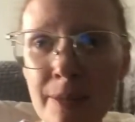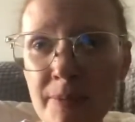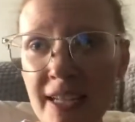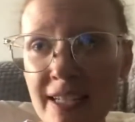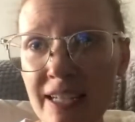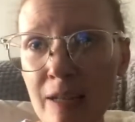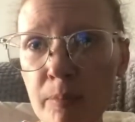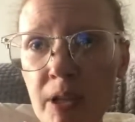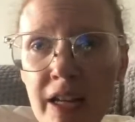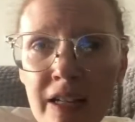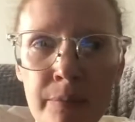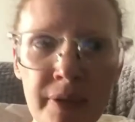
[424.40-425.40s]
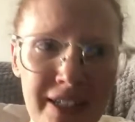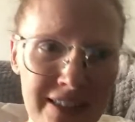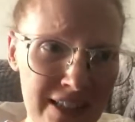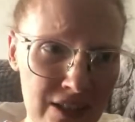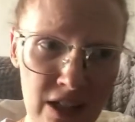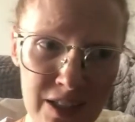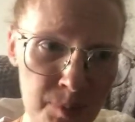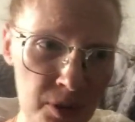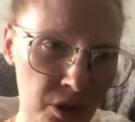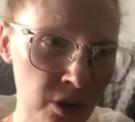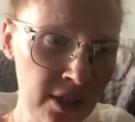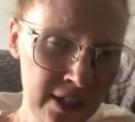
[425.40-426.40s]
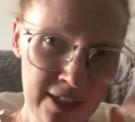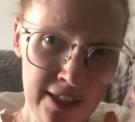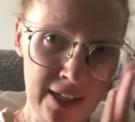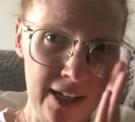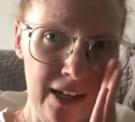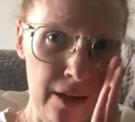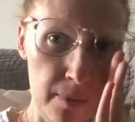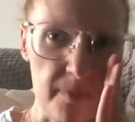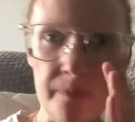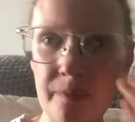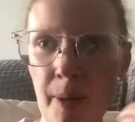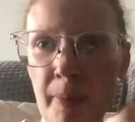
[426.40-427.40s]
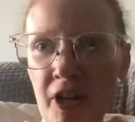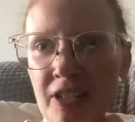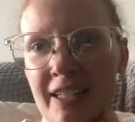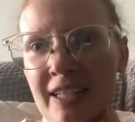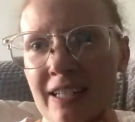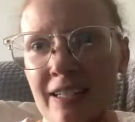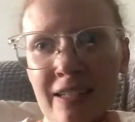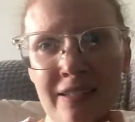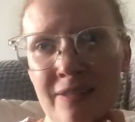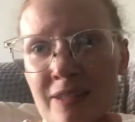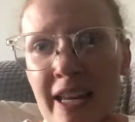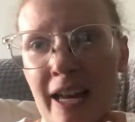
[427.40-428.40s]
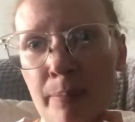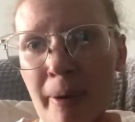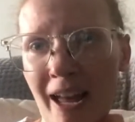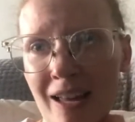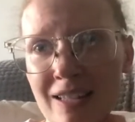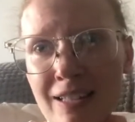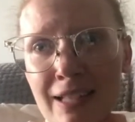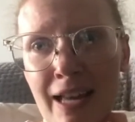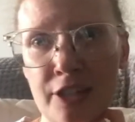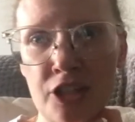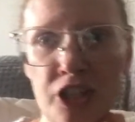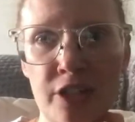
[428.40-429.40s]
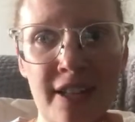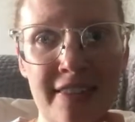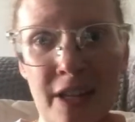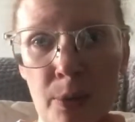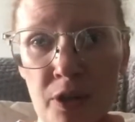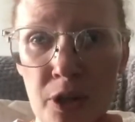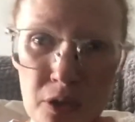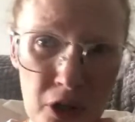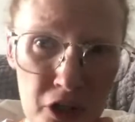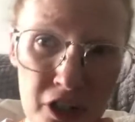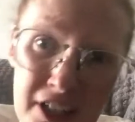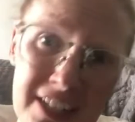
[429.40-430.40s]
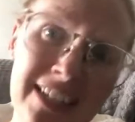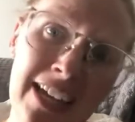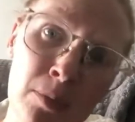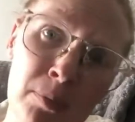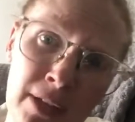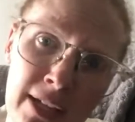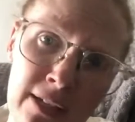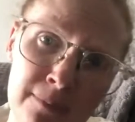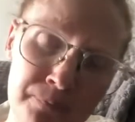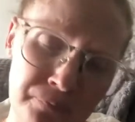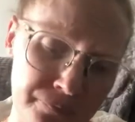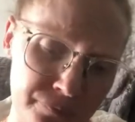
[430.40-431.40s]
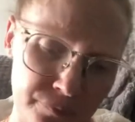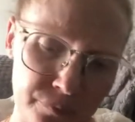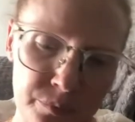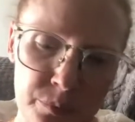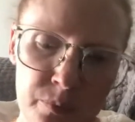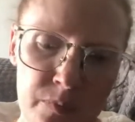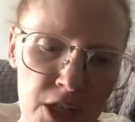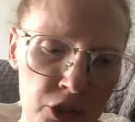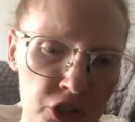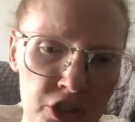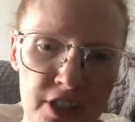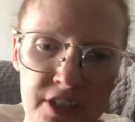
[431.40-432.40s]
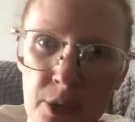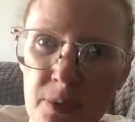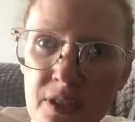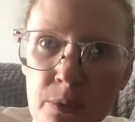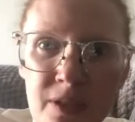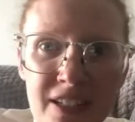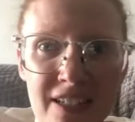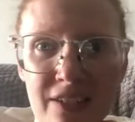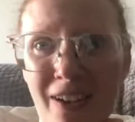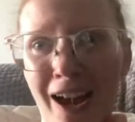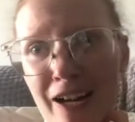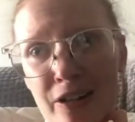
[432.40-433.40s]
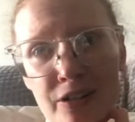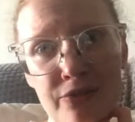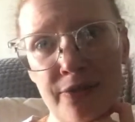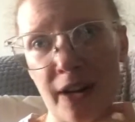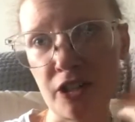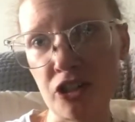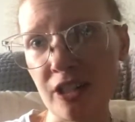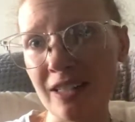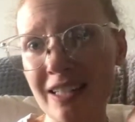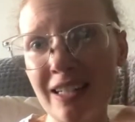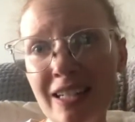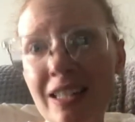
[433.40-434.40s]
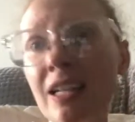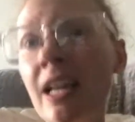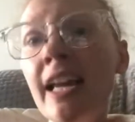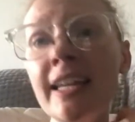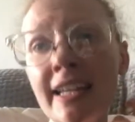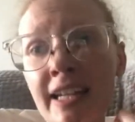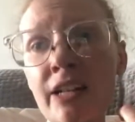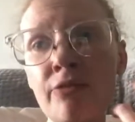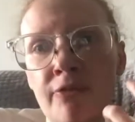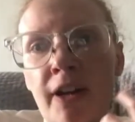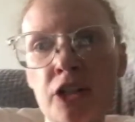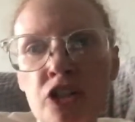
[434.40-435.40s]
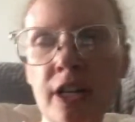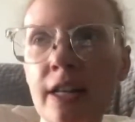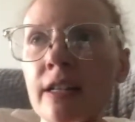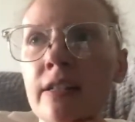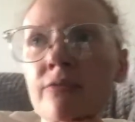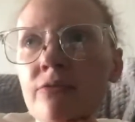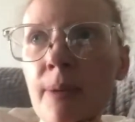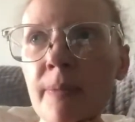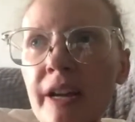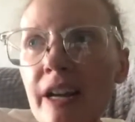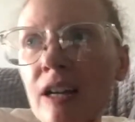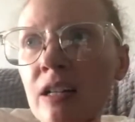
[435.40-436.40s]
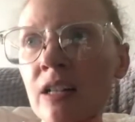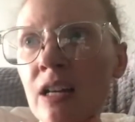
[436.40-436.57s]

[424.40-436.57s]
they can take blood, but at this hospital, apparently it had passed last year that they were no longer going to take blood, just because there was a risk of higher infection, getting an infection from there.